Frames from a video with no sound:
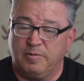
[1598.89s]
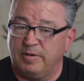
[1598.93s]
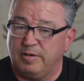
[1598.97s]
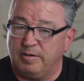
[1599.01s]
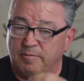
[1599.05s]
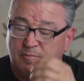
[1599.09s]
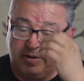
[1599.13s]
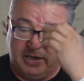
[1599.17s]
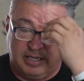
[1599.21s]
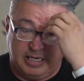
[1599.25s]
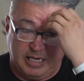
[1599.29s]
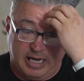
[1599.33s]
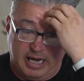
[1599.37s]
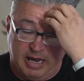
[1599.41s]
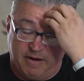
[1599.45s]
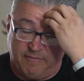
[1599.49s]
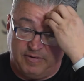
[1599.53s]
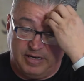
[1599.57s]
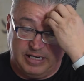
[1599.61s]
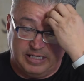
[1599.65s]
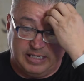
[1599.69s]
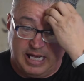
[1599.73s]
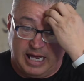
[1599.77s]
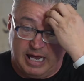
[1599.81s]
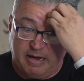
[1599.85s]
we
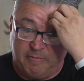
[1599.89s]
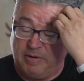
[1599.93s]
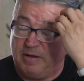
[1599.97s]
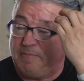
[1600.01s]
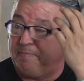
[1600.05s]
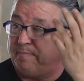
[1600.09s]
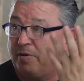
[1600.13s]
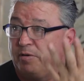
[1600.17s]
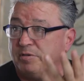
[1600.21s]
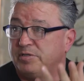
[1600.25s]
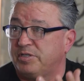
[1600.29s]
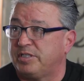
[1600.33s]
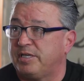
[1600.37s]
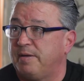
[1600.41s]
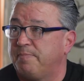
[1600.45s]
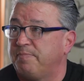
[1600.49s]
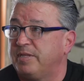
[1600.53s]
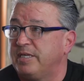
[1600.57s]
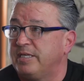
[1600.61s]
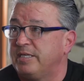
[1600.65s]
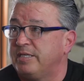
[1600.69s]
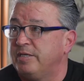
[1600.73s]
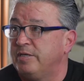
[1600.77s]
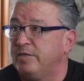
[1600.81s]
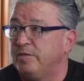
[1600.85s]
every day we post
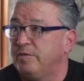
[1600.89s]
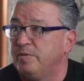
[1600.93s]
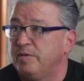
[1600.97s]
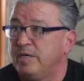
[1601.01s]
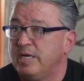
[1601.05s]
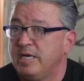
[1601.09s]
something new.